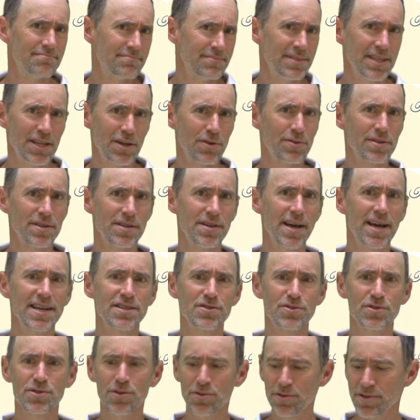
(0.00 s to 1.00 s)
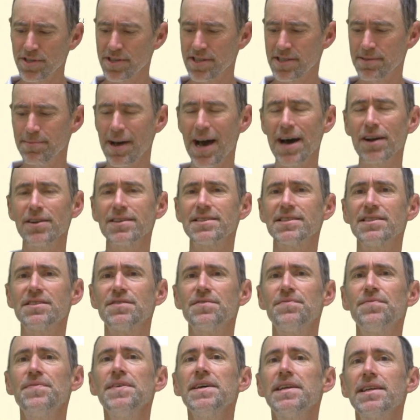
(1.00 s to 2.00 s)
the exosolar system, how does this
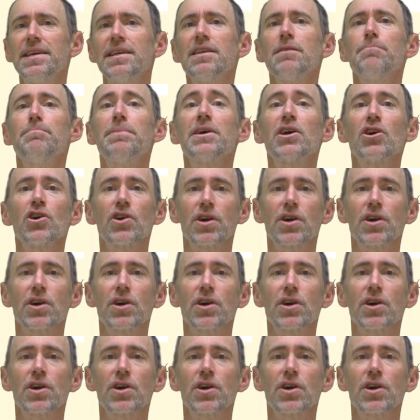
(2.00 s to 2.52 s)
fit in a bigger